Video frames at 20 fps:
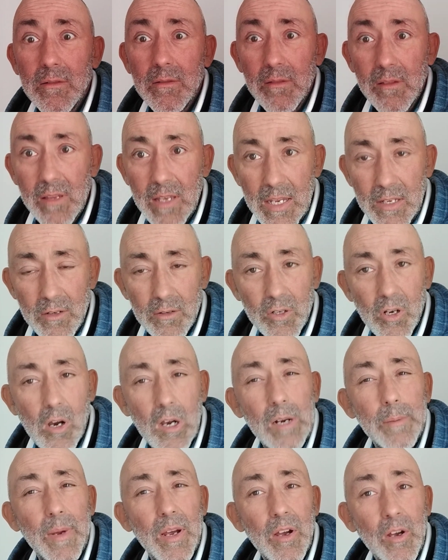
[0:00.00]
then you're
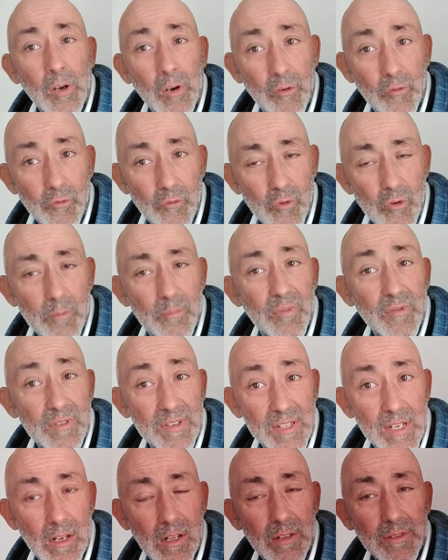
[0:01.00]
talking about a group
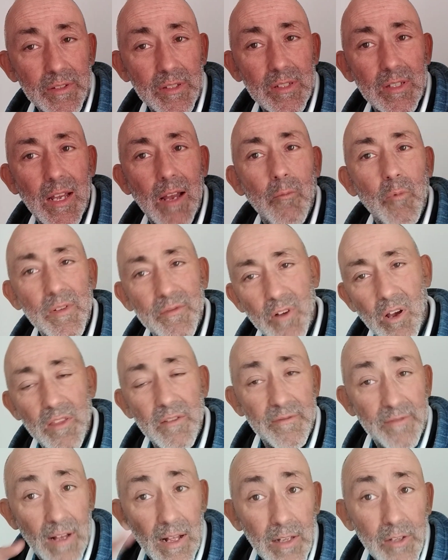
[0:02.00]
result, and we've got
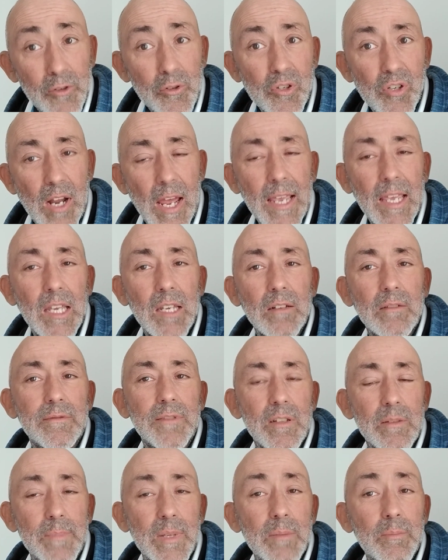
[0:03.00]
the value tracking
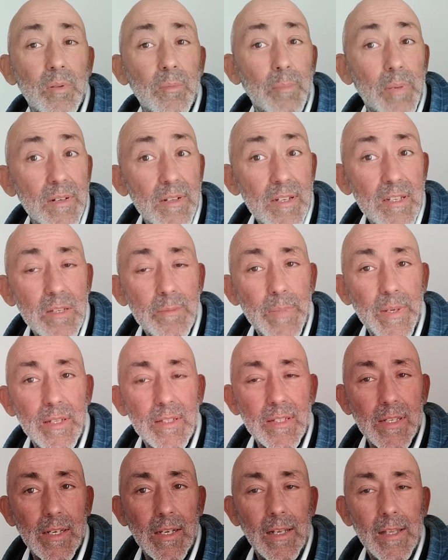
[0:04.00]
for the people
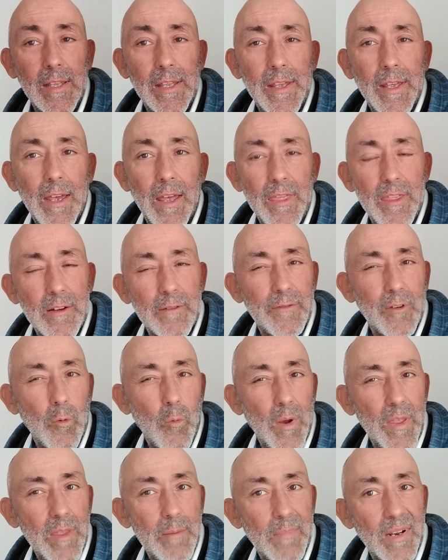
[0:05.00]
participating. And therefore,
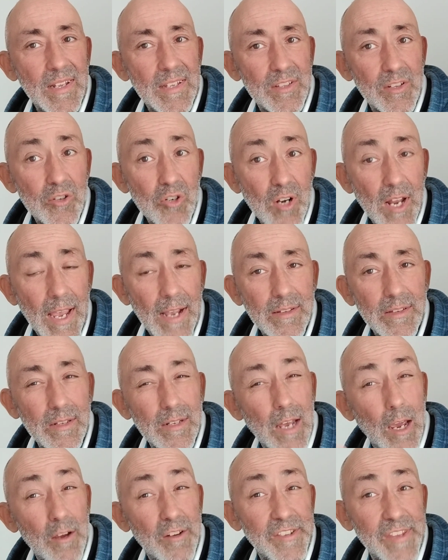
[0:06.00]
when the money is
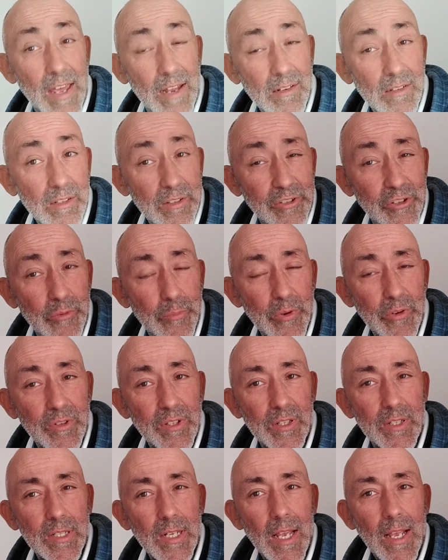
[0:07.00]
attracted, how is that
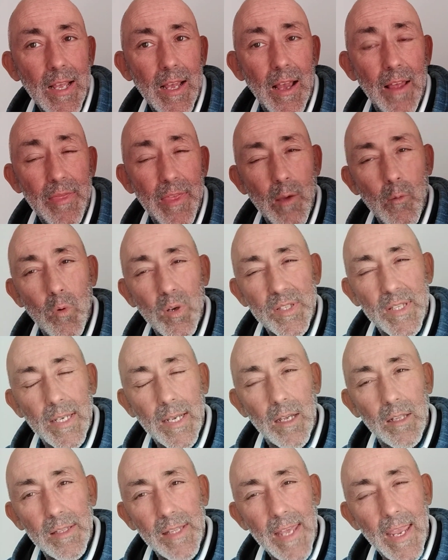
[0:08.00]
distributed? And then what's the
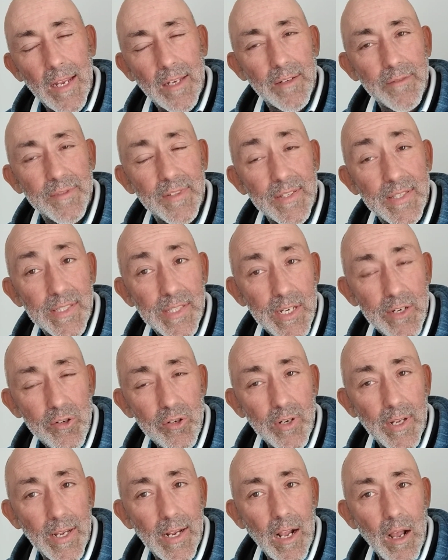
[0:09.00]
collective
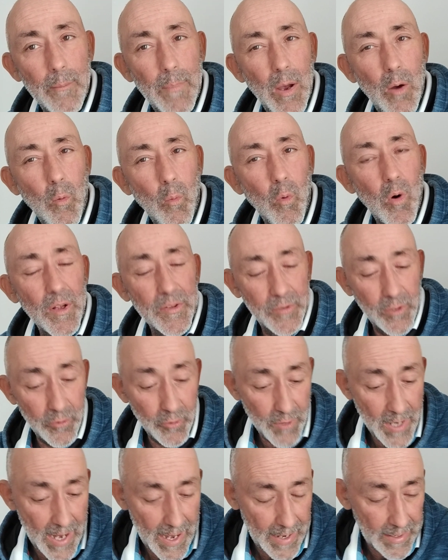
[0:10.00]
decisioning about what to
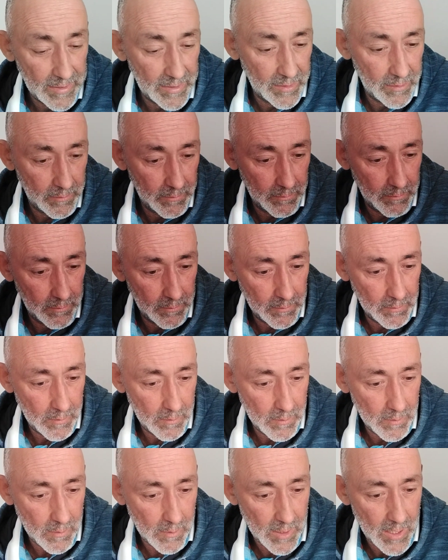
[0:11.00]
do next?
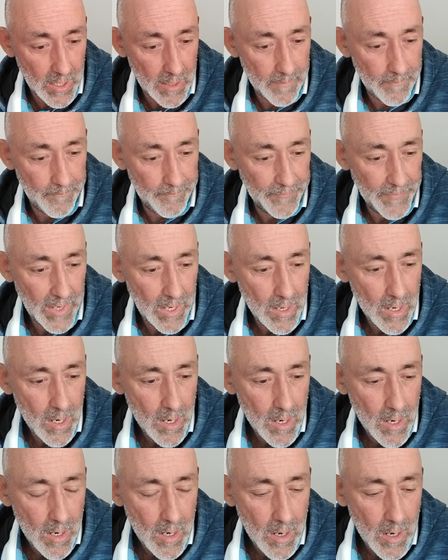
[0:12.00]
Okay.
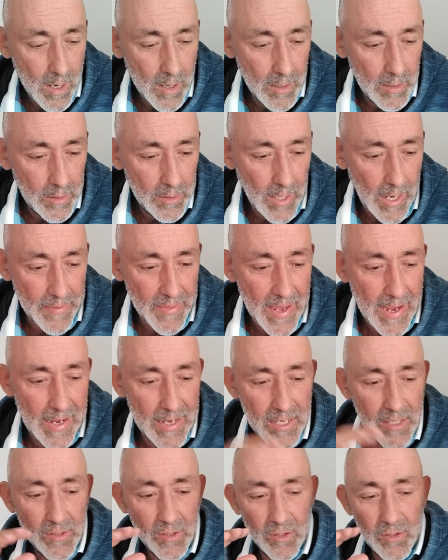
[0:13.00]
And
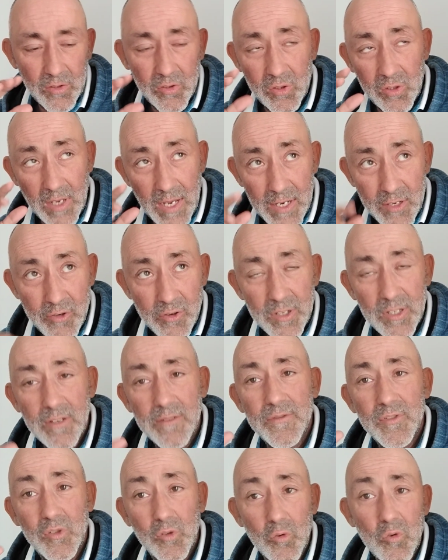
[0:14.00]
that is
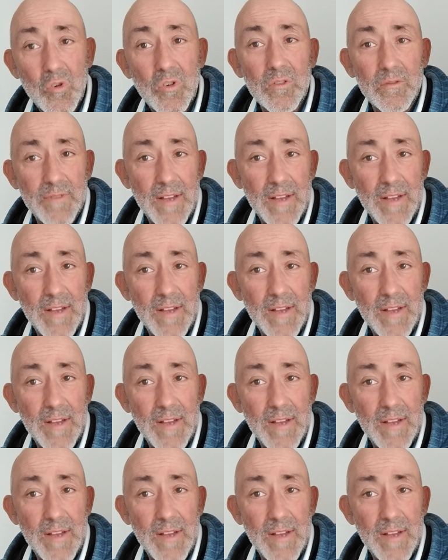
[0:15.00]
iterative social